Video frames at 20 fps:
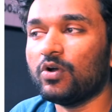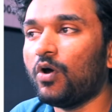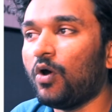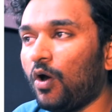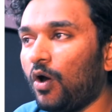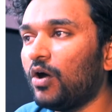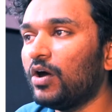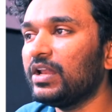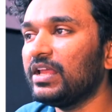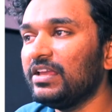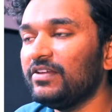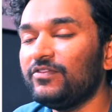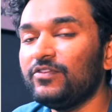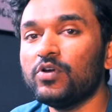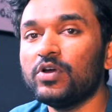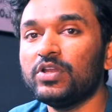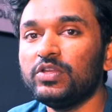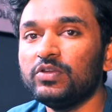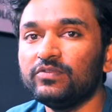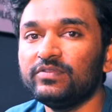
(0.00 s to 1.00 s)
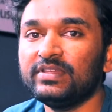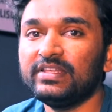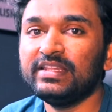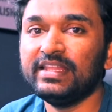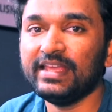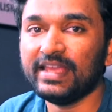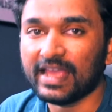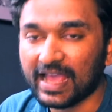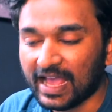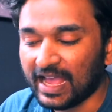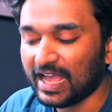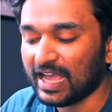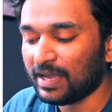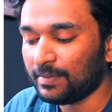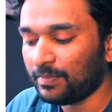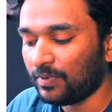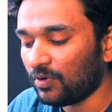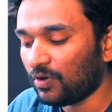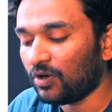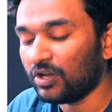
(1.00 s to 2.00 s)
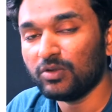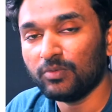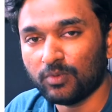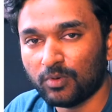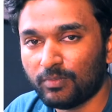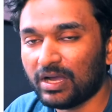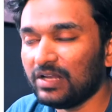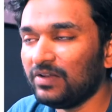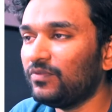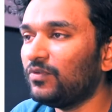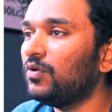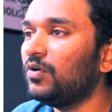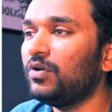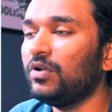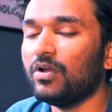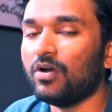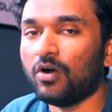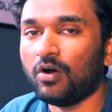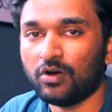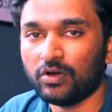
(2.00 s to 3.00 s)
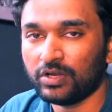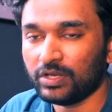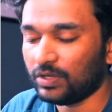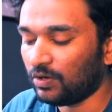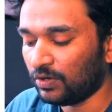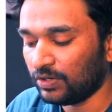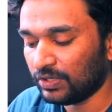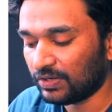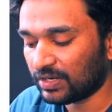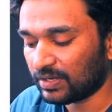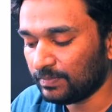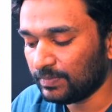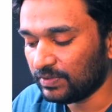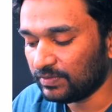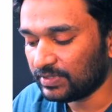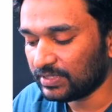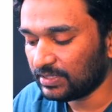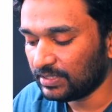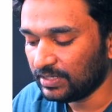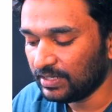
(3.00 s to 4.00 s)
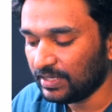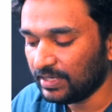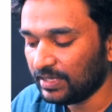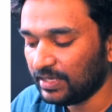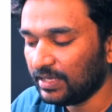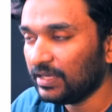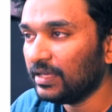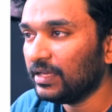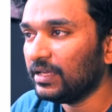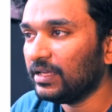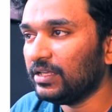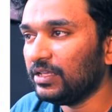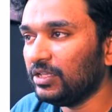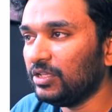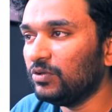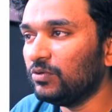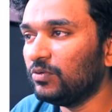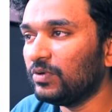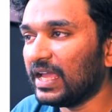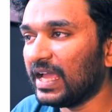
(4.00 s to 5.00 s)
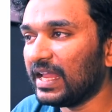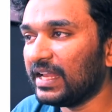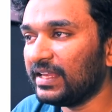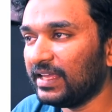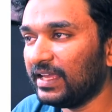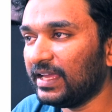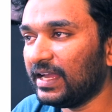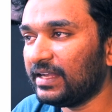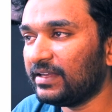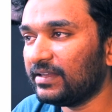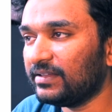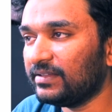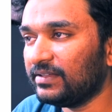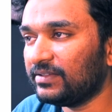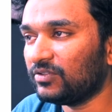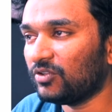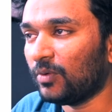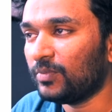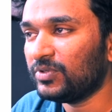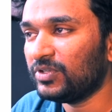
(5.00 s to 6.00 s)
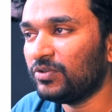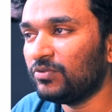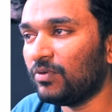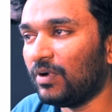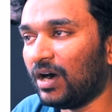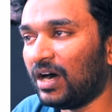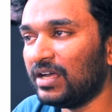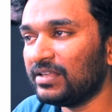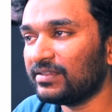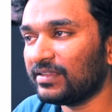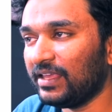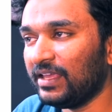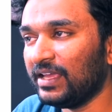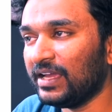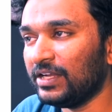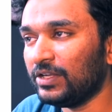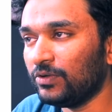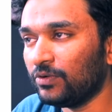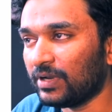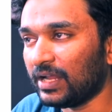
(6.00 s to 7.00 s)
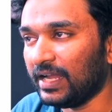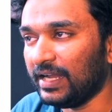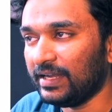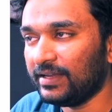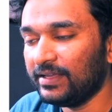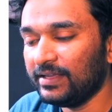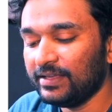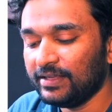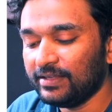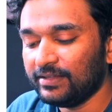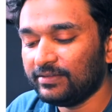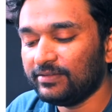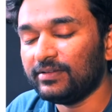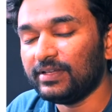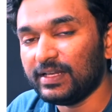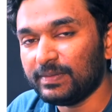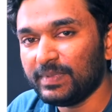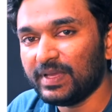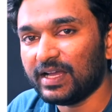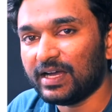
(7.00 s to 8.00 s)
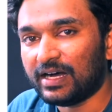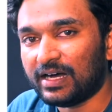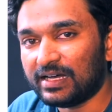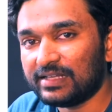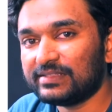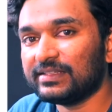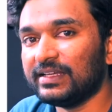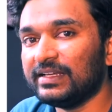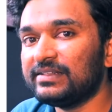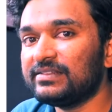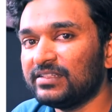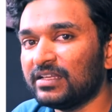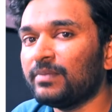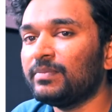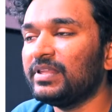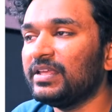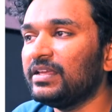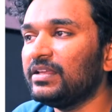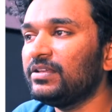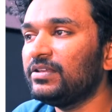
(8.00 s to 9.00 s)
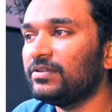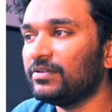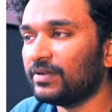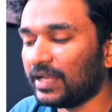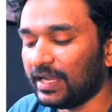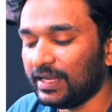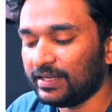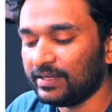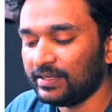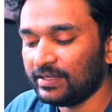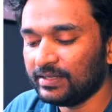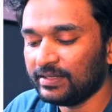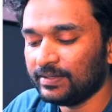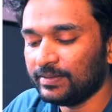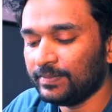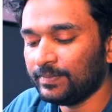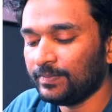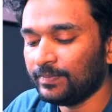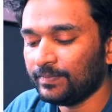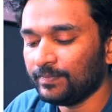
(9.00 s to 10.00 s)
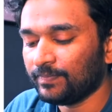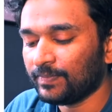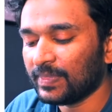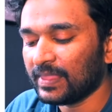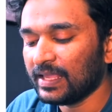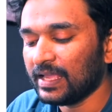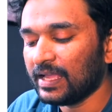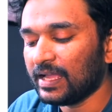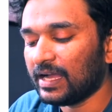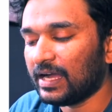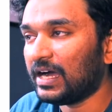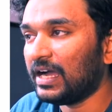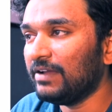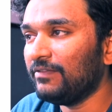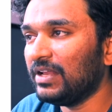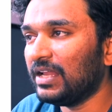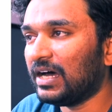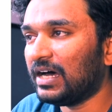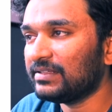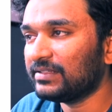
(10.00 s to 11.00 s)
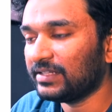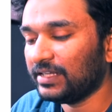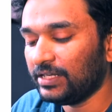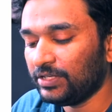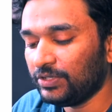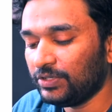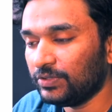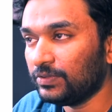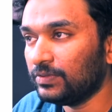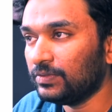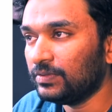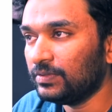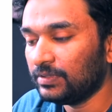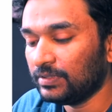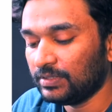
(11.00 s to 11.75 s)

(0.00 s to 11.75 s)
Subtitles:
Or if you're using the app on your mobile phone or on your computer, you can get this option to ask AI to write. So let me ask it something to write. I will ask it to